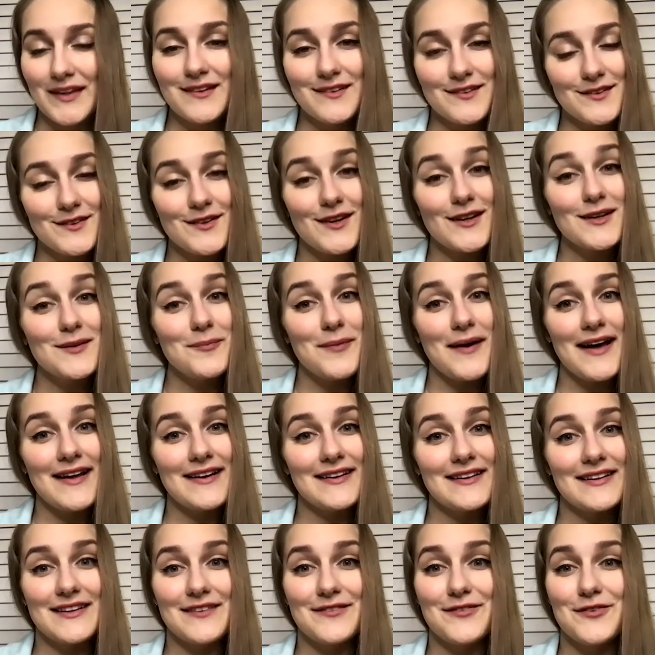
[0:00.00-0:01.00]
Do not
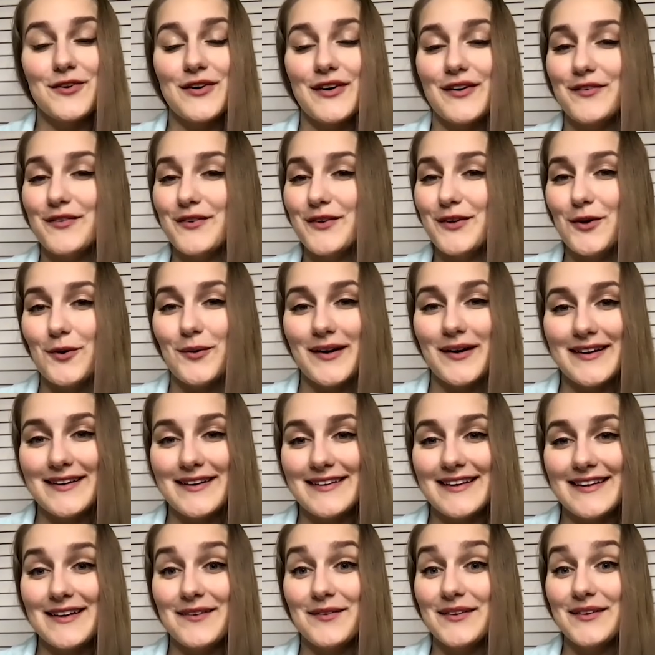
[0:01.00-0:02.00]
panic if you have no
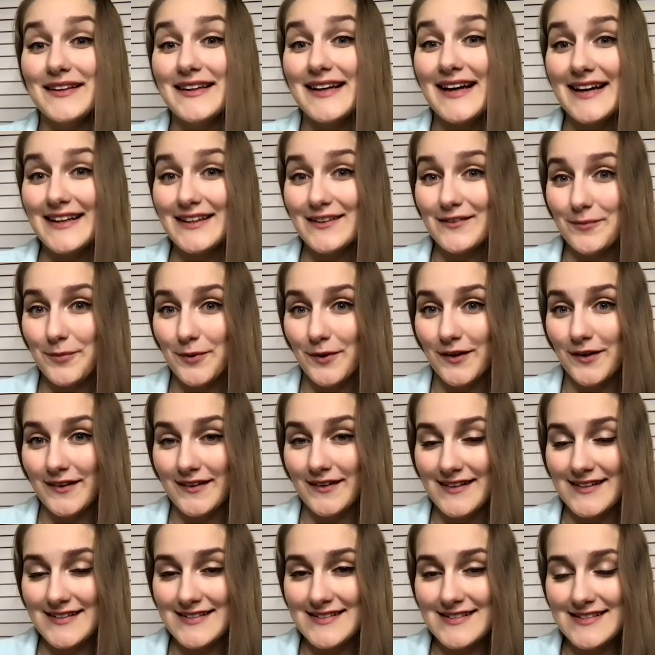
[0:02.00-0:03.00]
idea what kind of bird
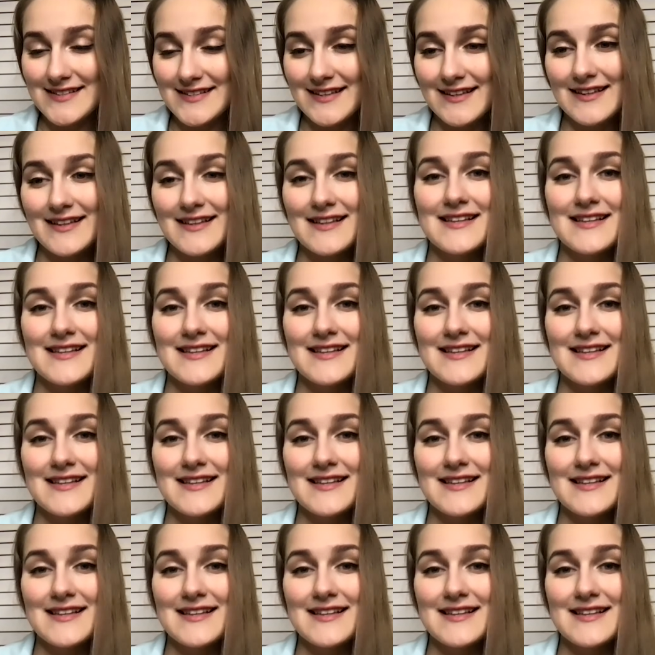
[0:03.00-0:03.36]
it is.